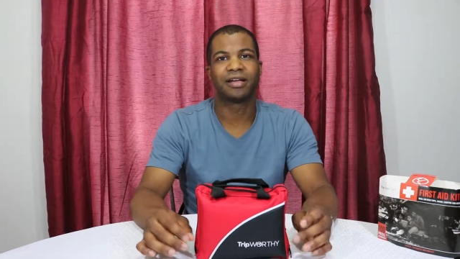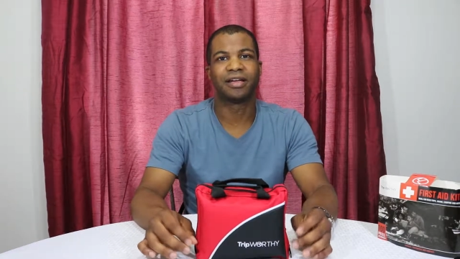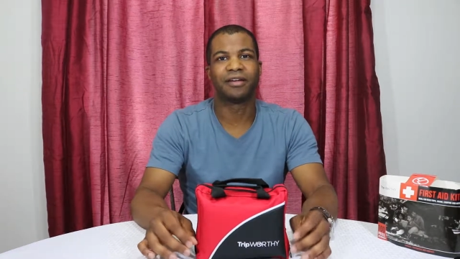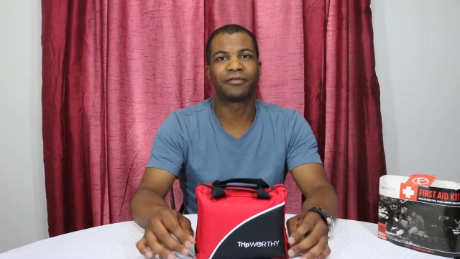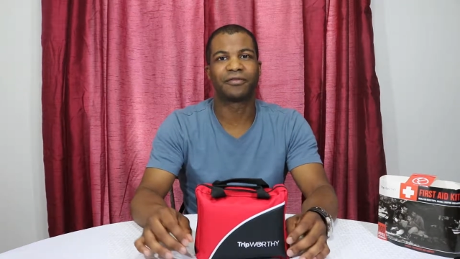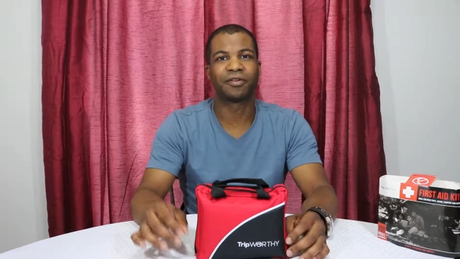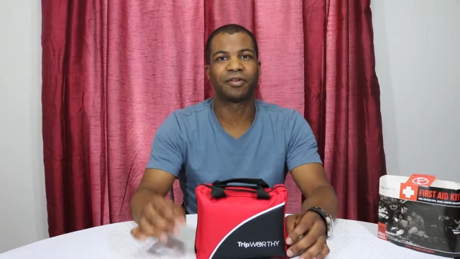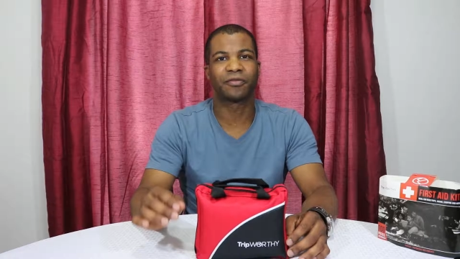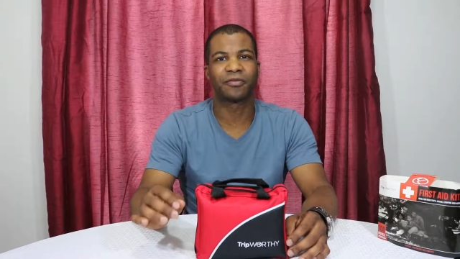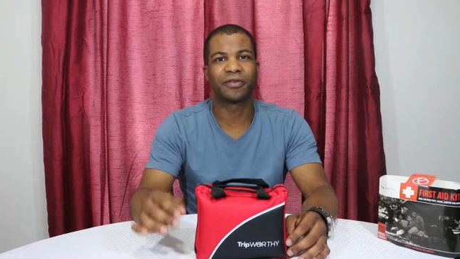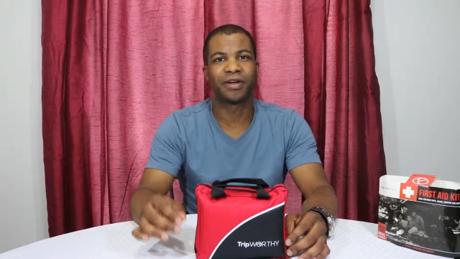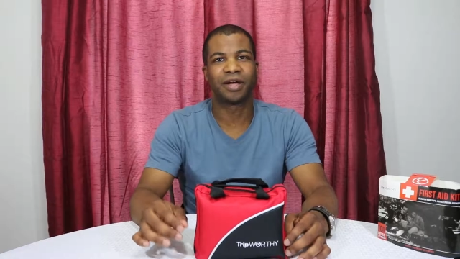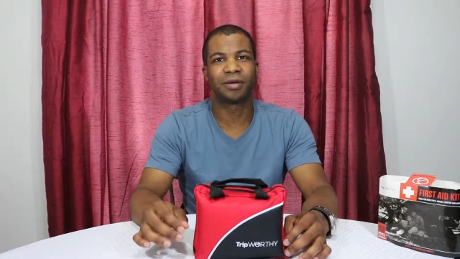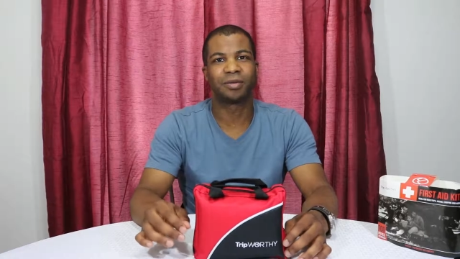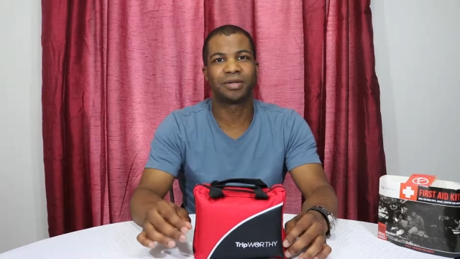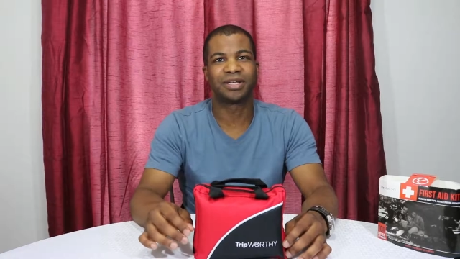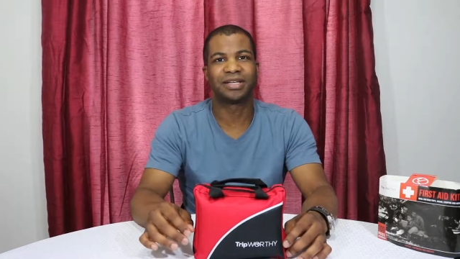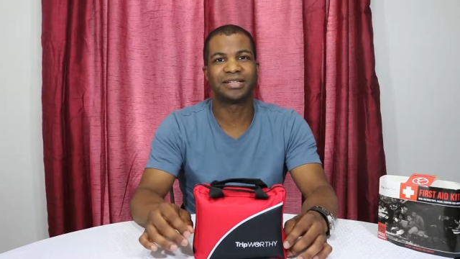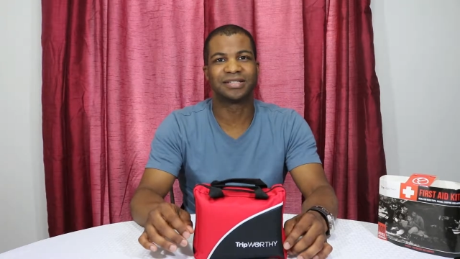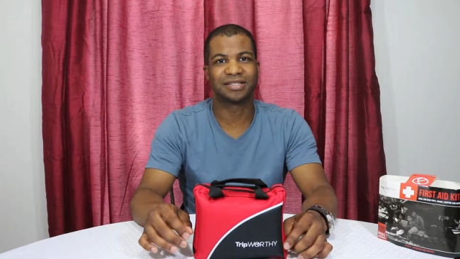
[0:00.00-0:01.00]
if your
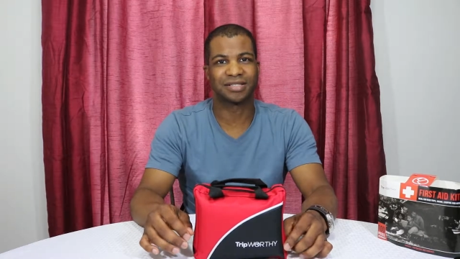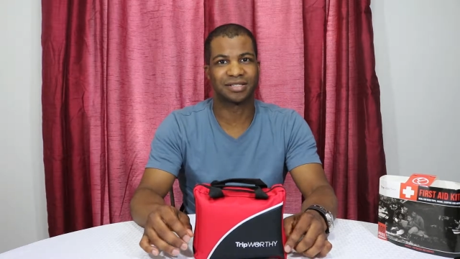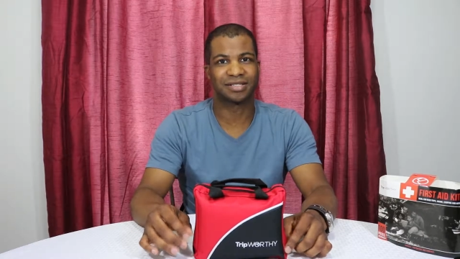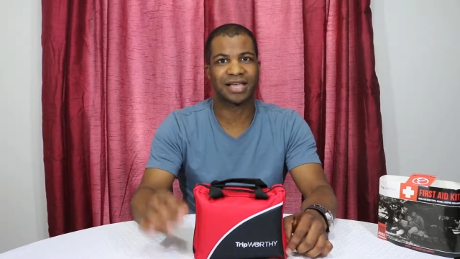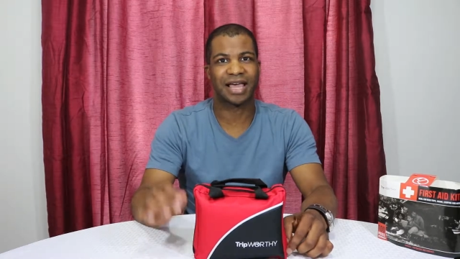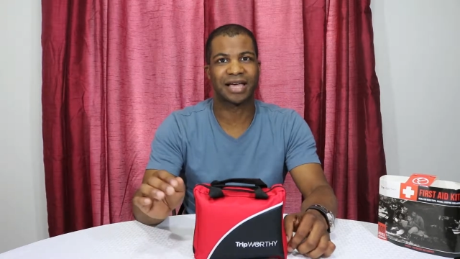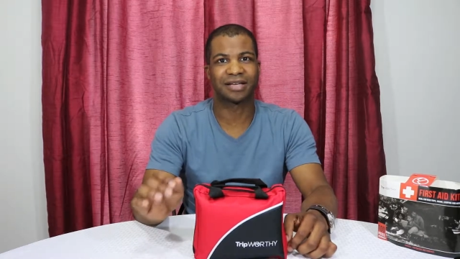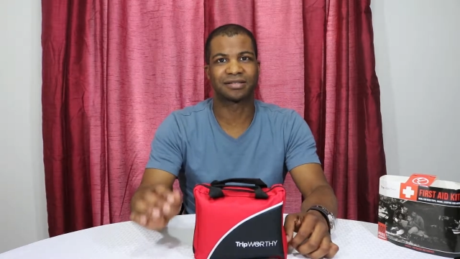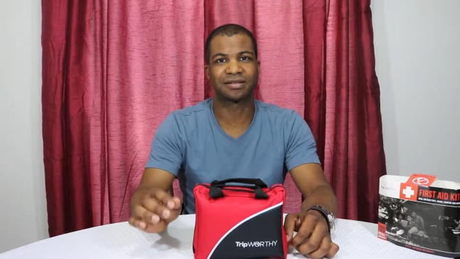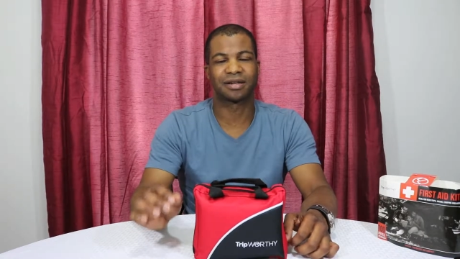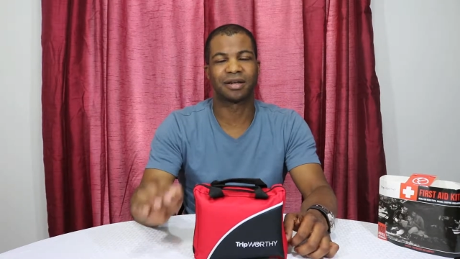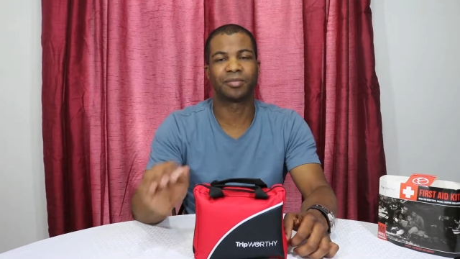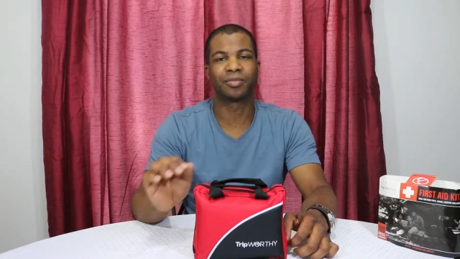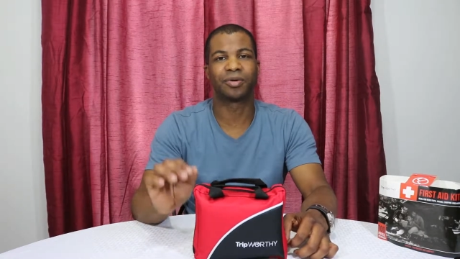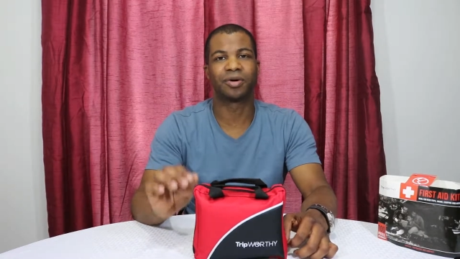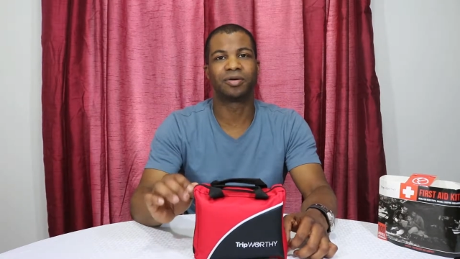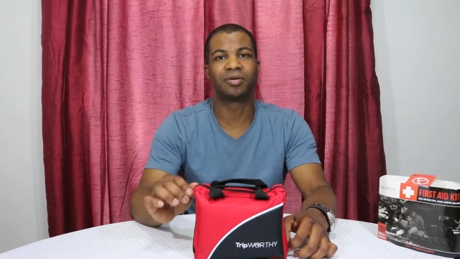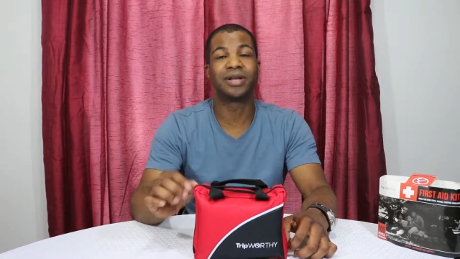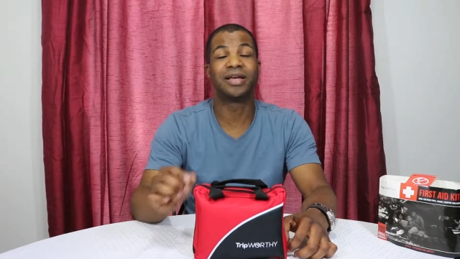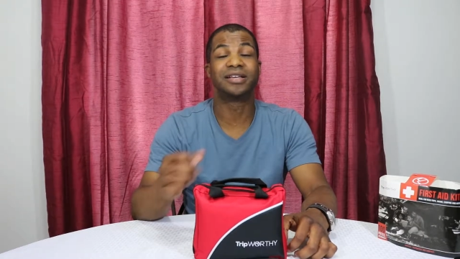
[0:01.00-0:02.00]
family is as accident
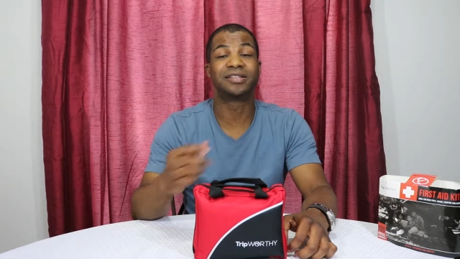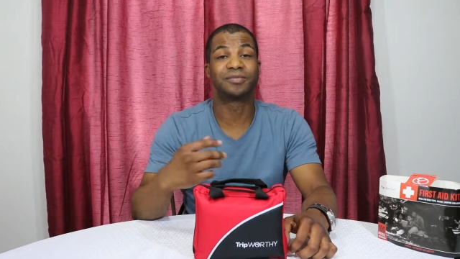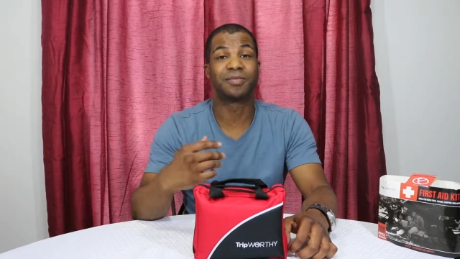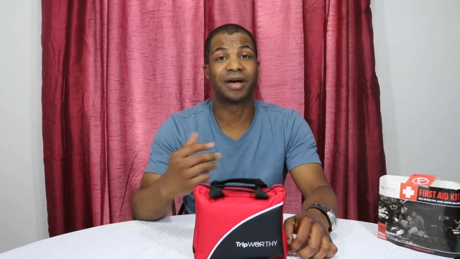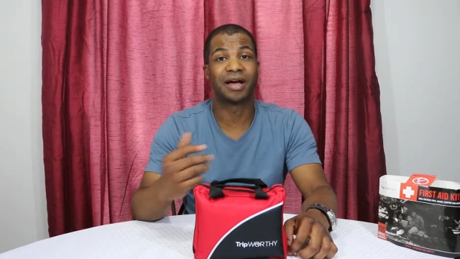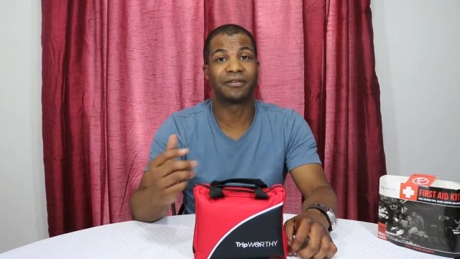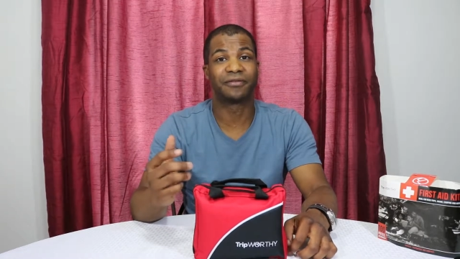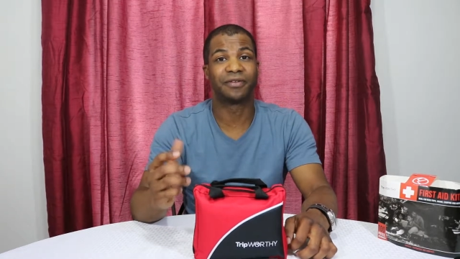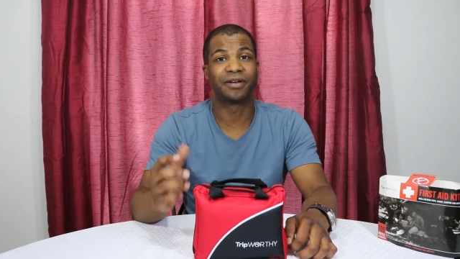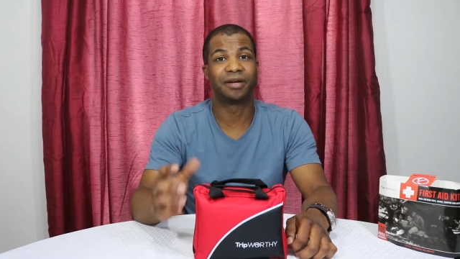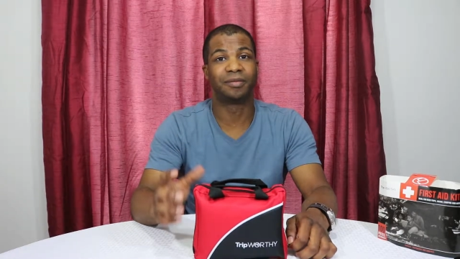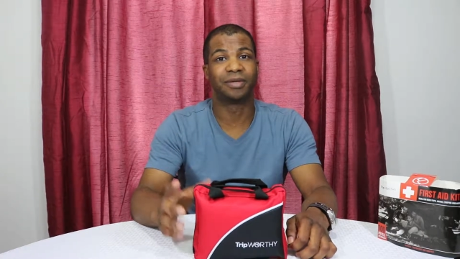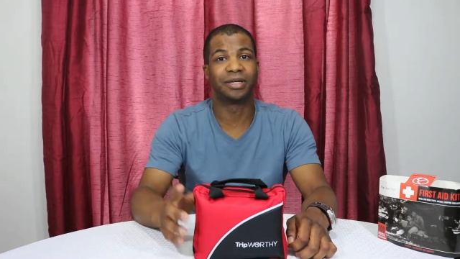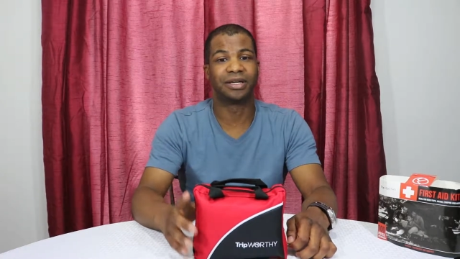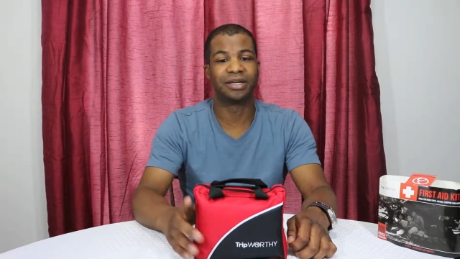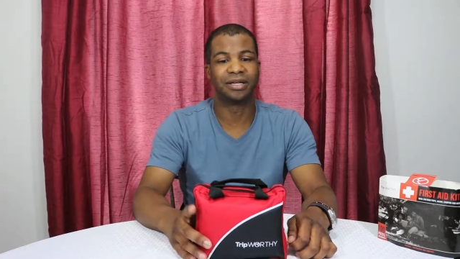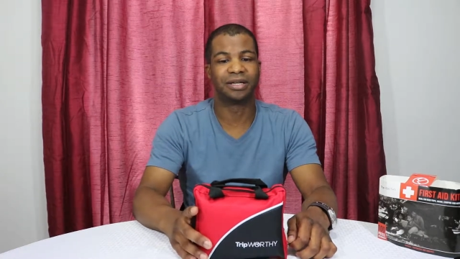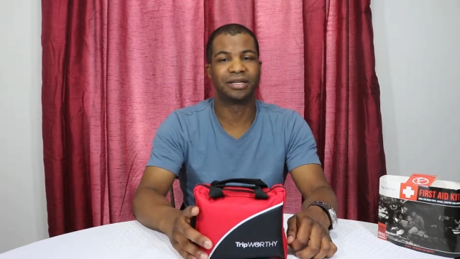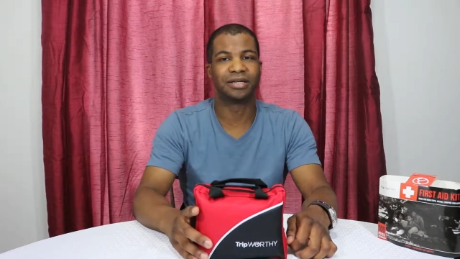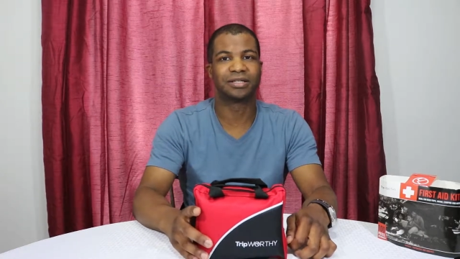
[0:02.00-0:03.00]
prone as my
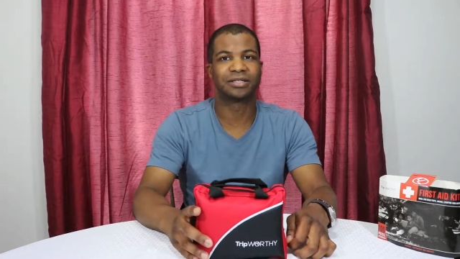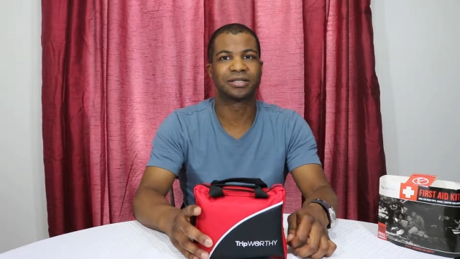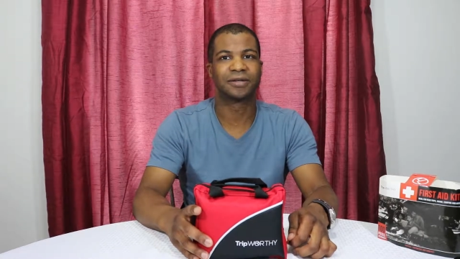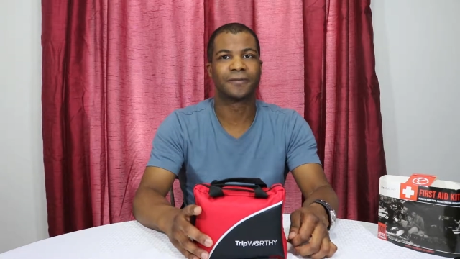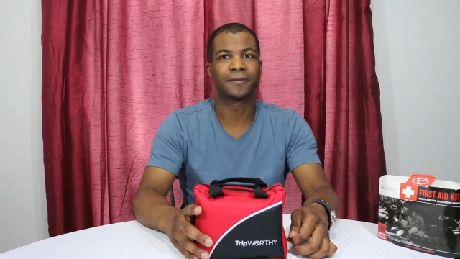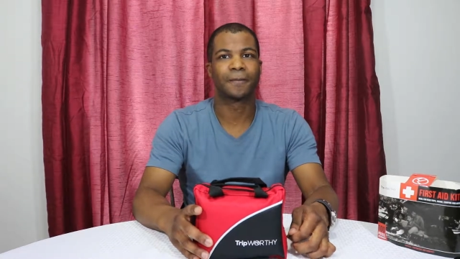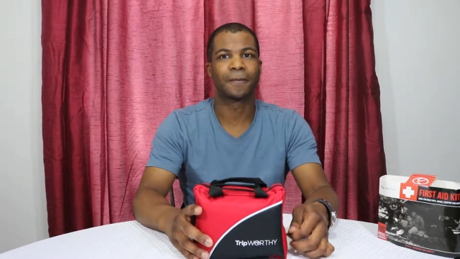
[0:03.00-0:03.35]
family is.